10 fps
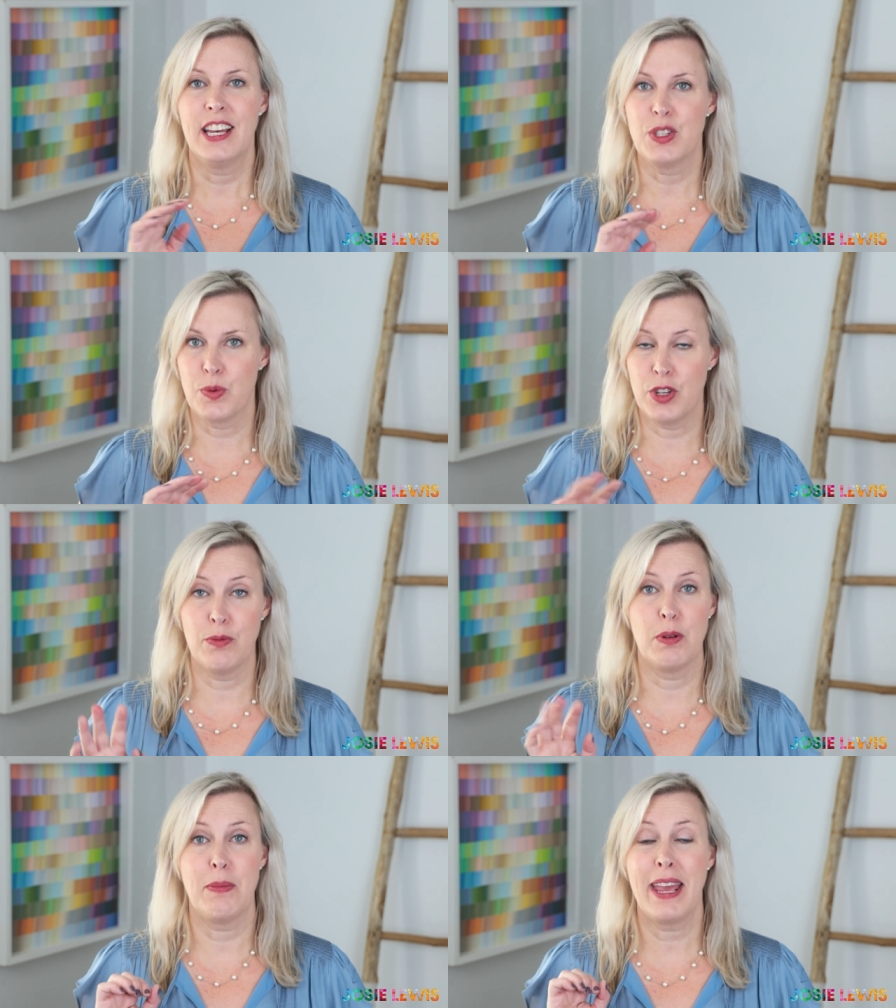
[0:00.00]
It's when
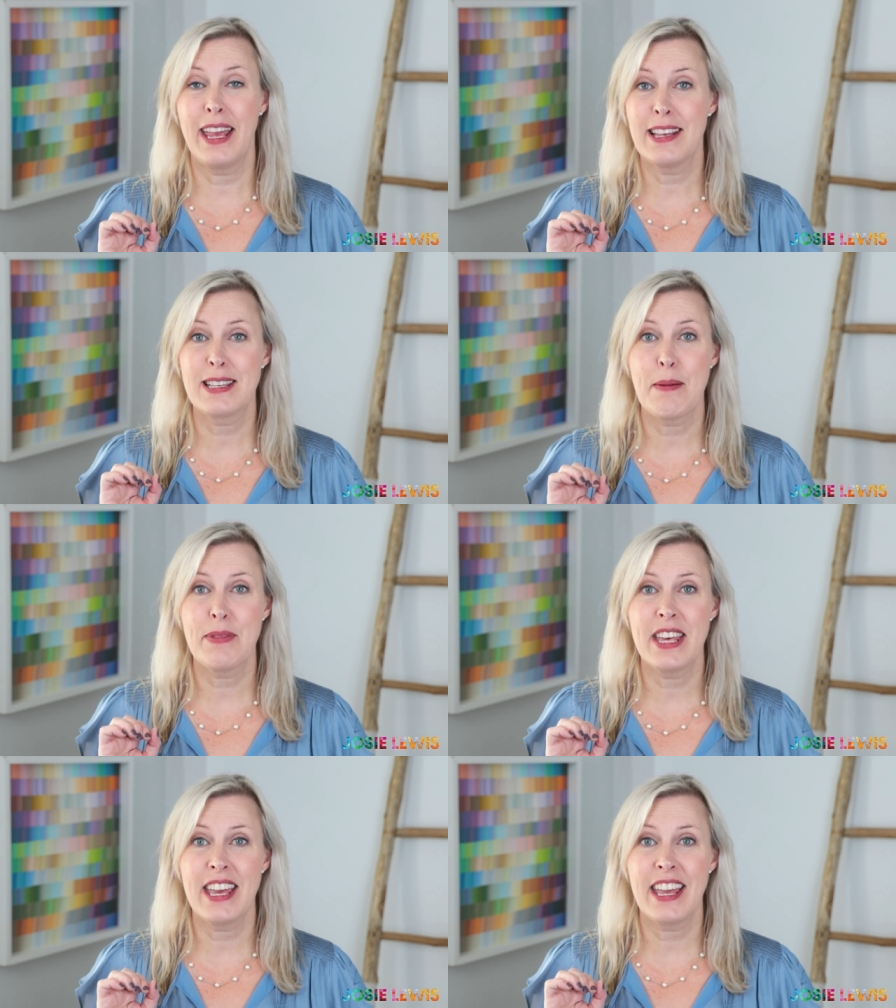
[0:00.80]
you've been making
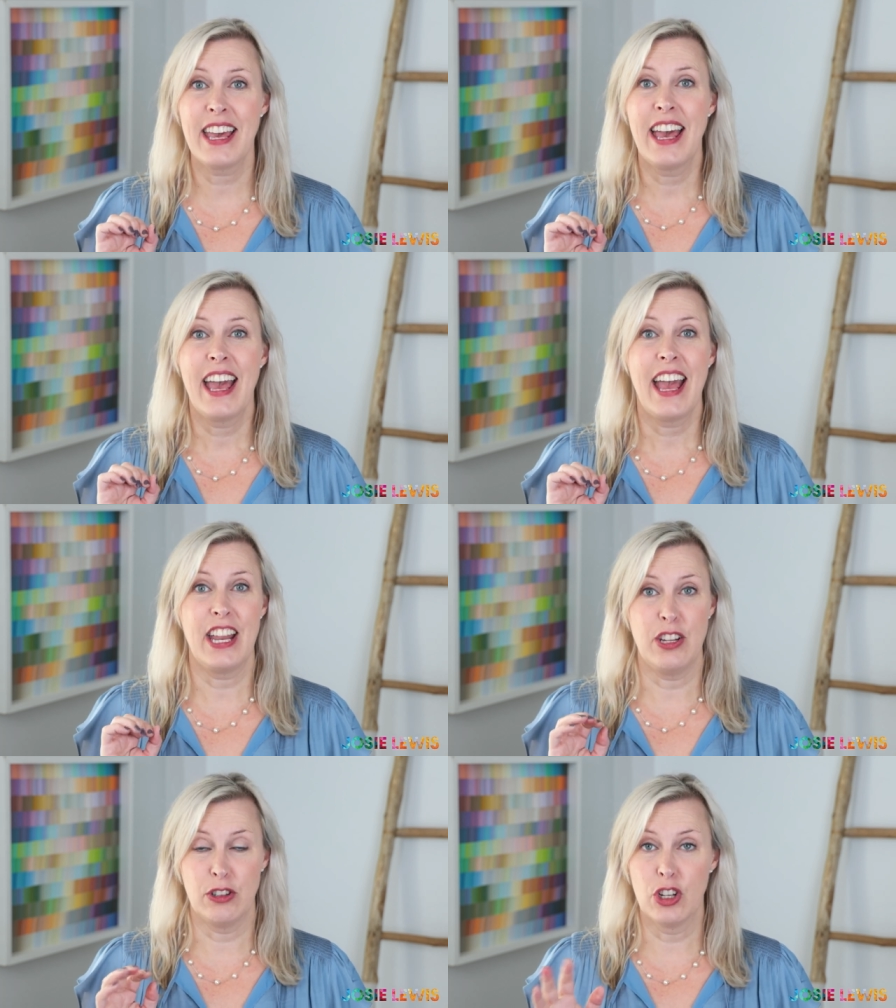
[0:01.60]
something
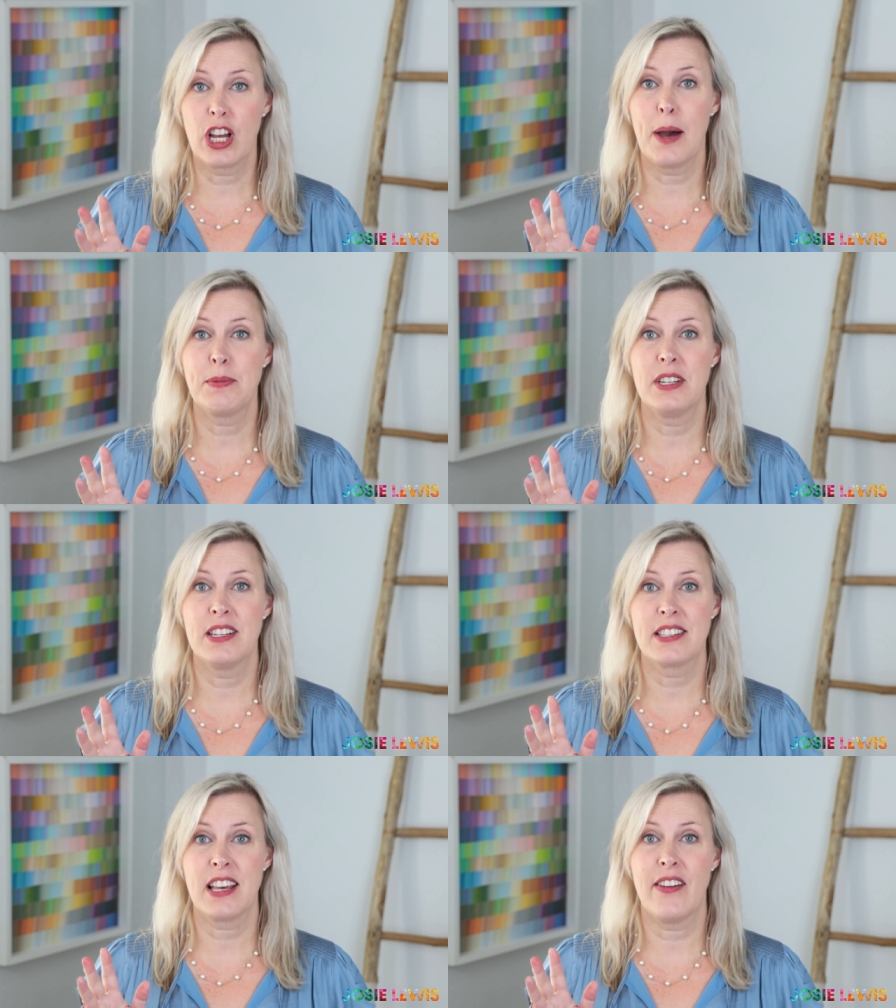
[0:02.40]
and you look up to
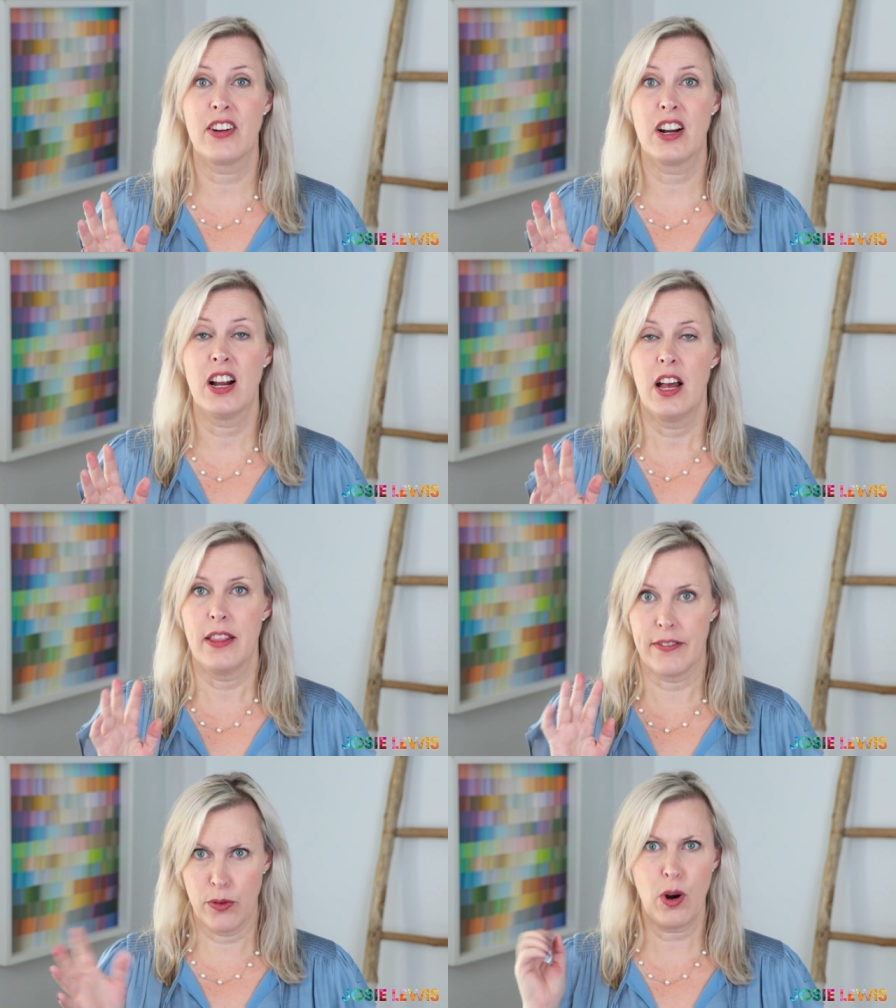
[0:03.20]
discover
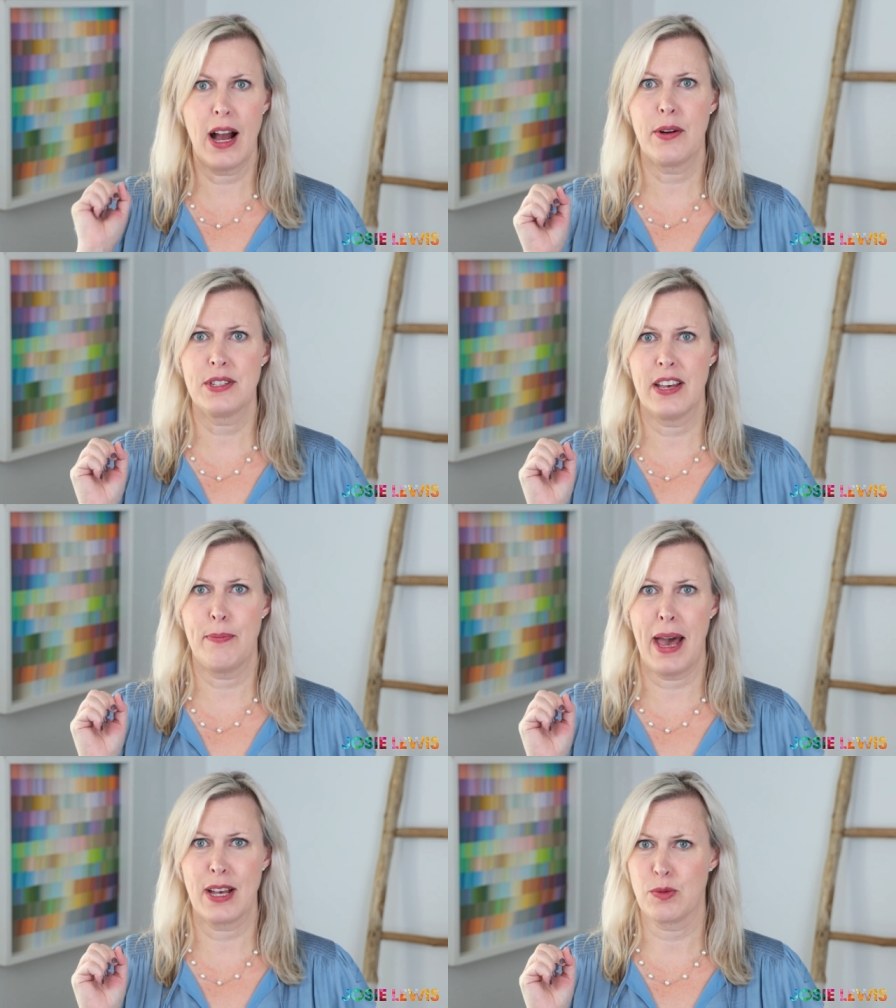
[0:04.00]
that four hours
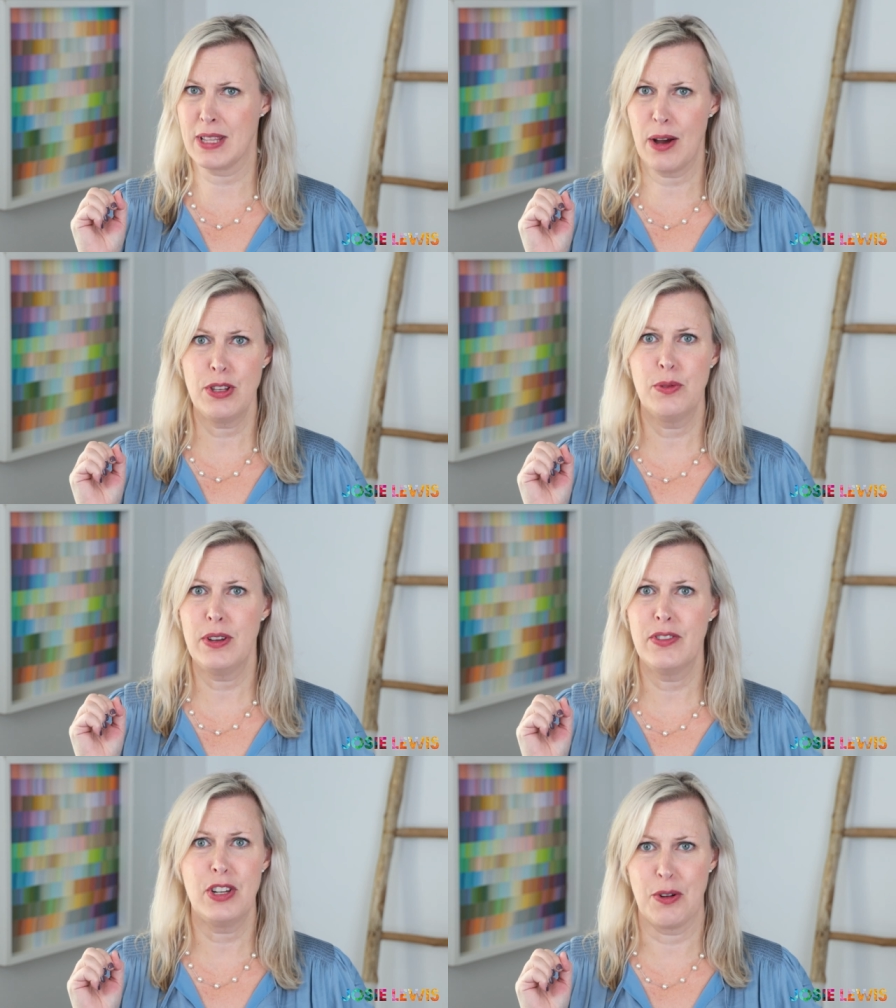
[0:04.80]
have passed without you
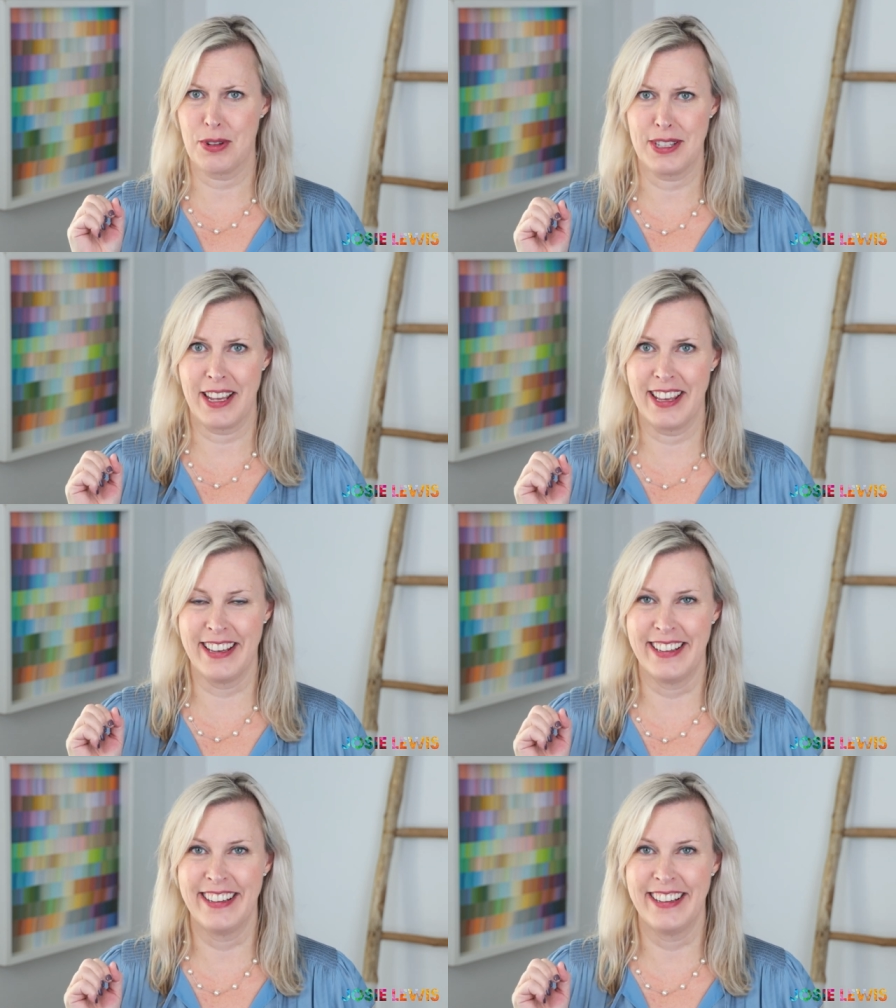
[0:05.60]
even noticing.